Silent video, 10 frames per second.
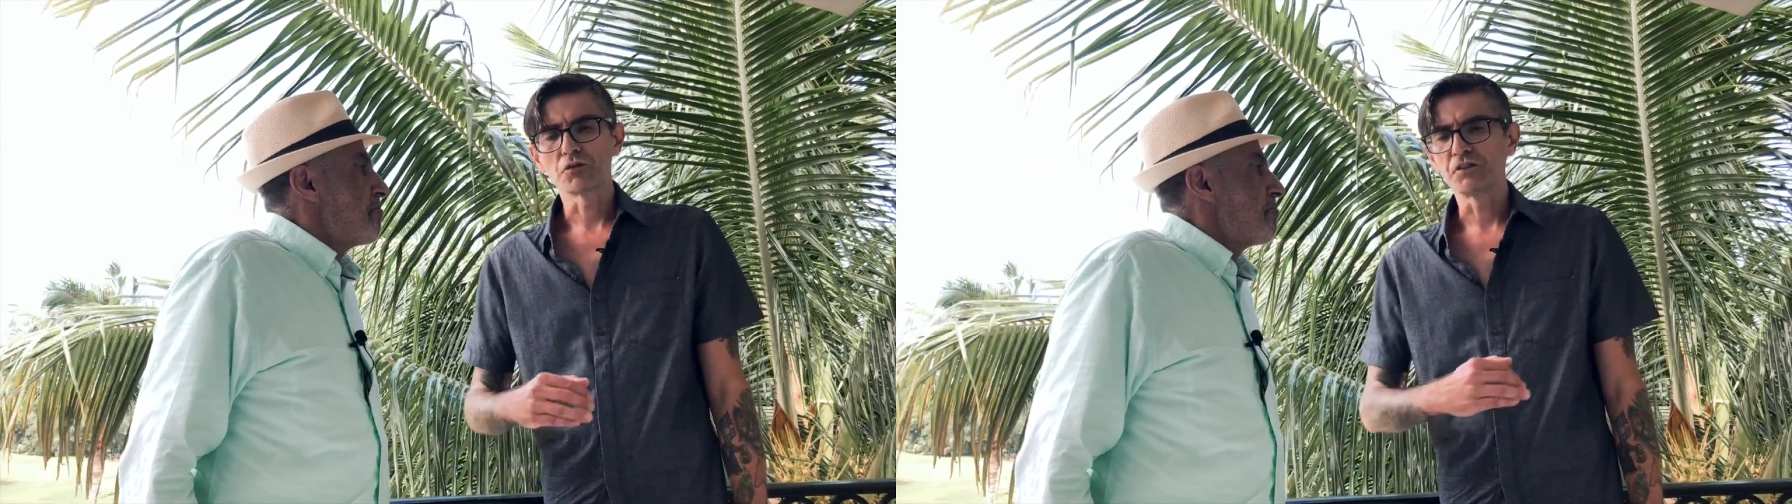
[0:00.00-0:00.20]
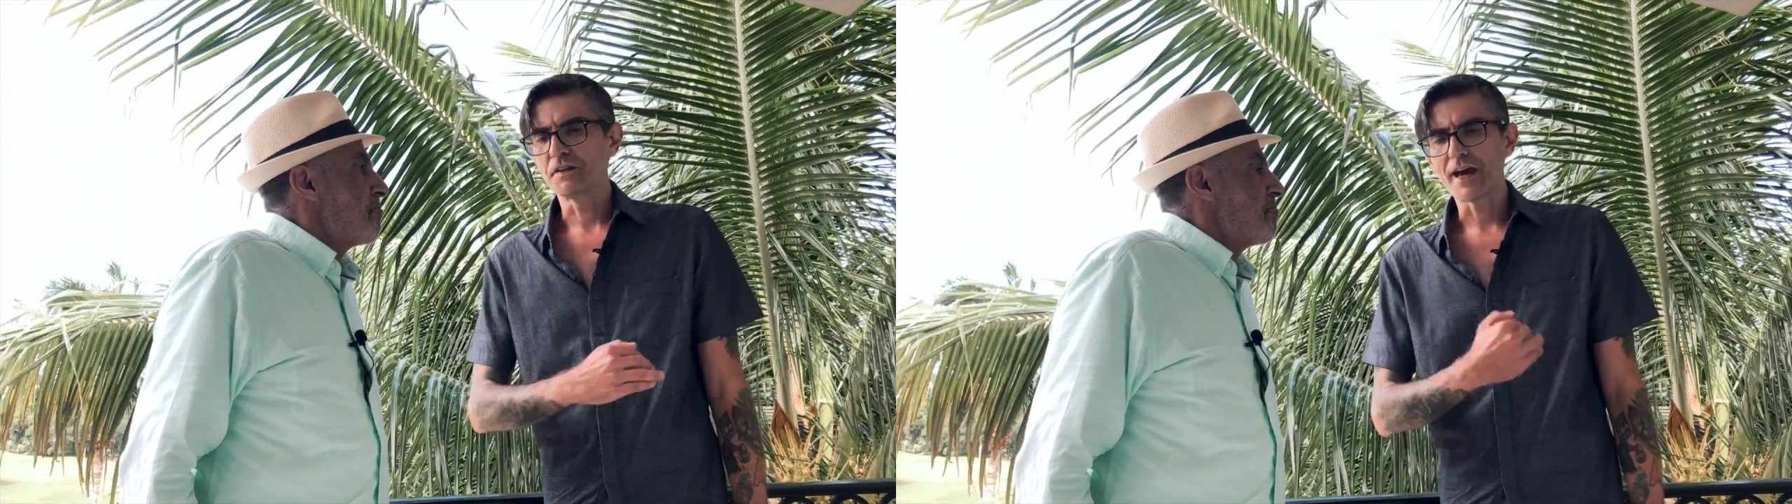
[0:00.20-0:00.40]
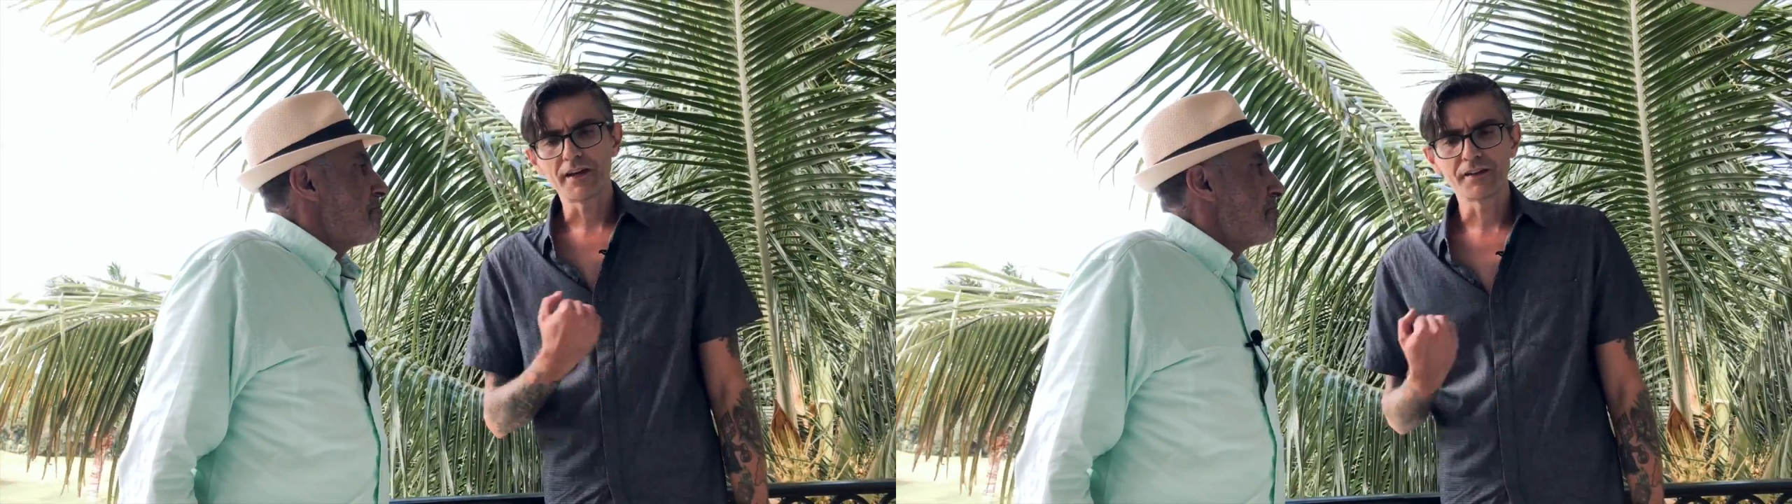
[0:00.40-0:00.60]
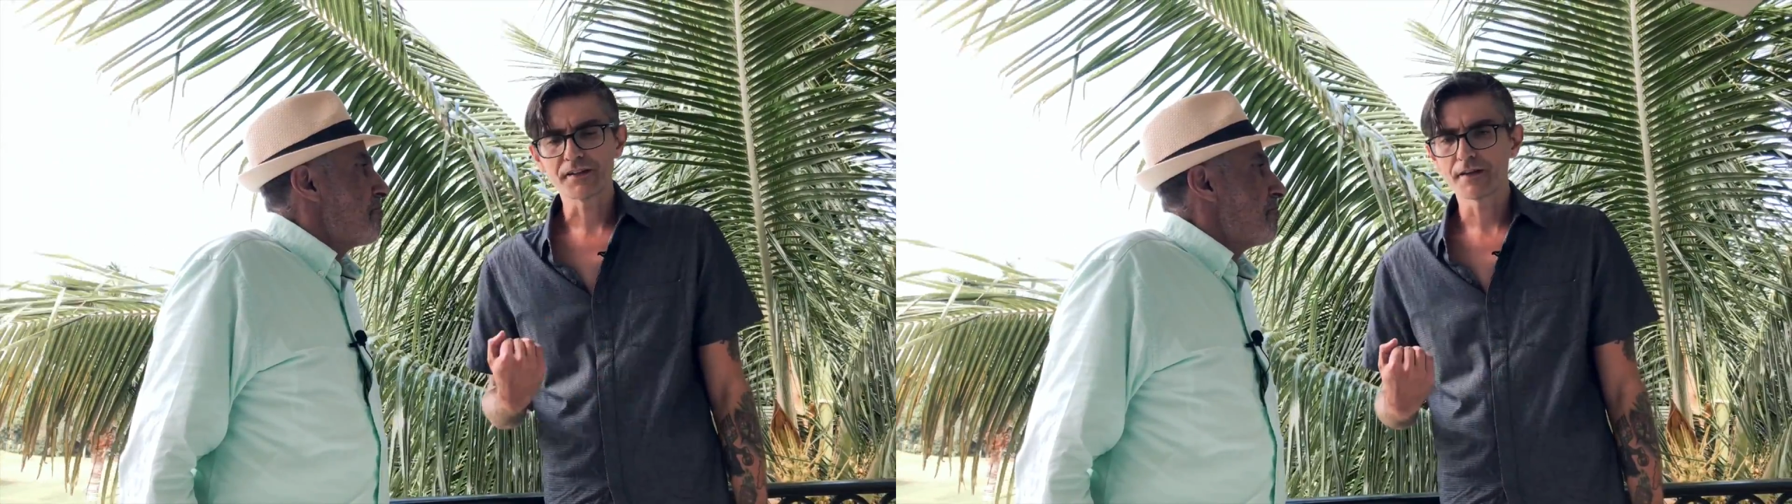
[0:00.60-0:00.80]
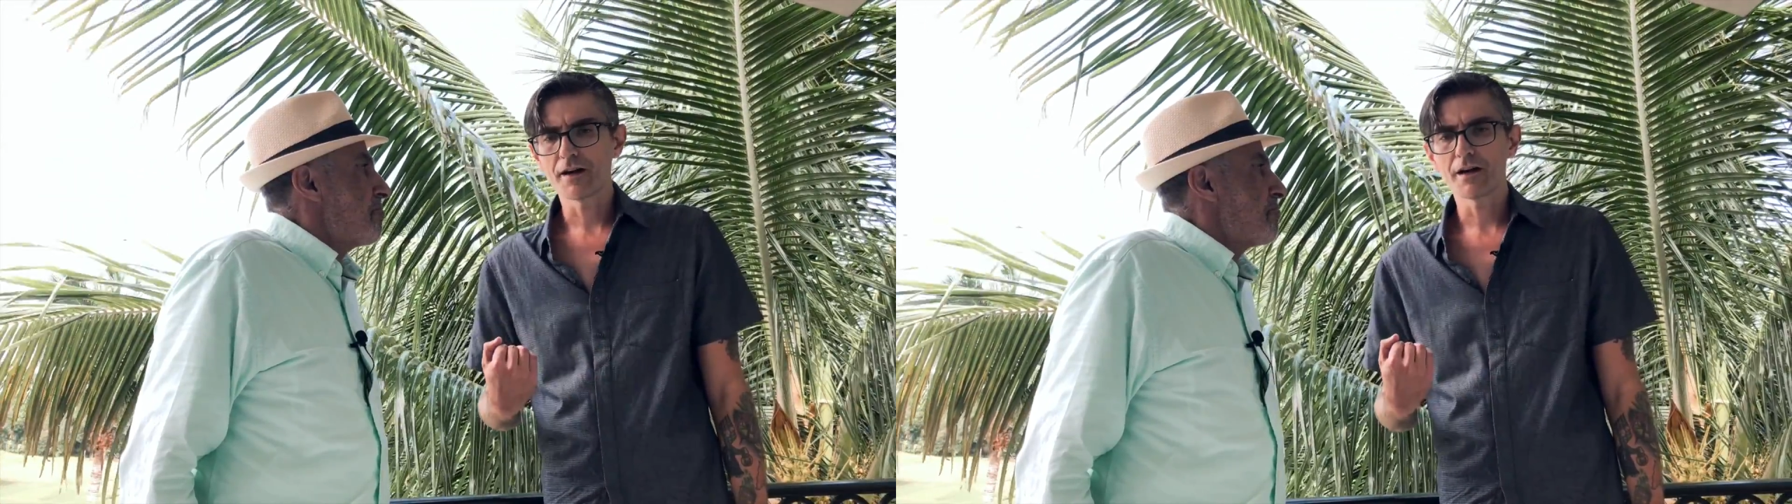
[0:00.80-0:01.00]
was dead
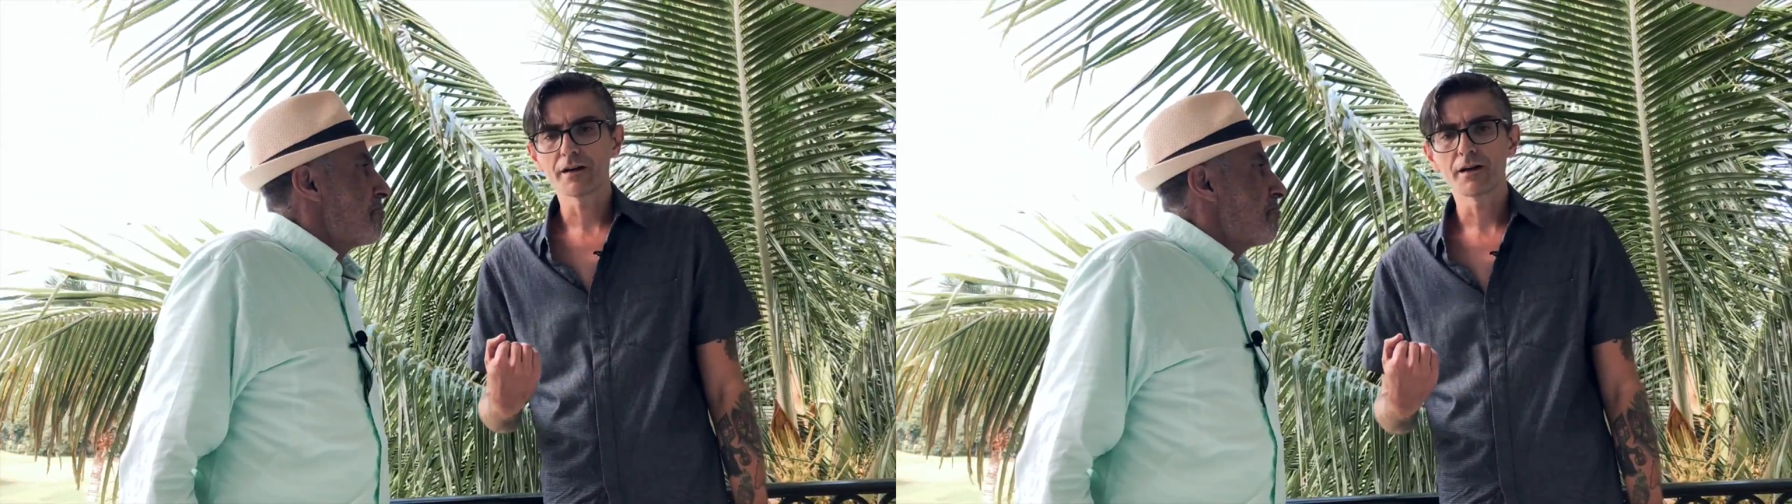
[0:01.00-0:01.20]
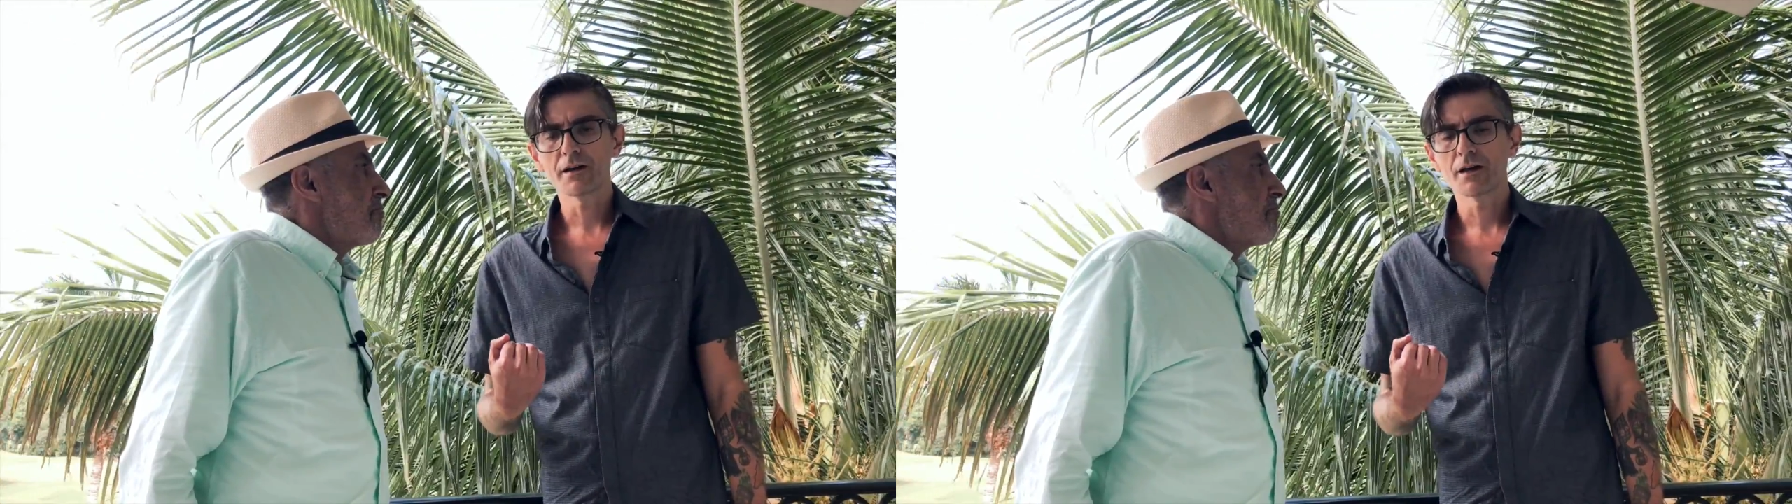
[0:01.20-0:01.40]
inside.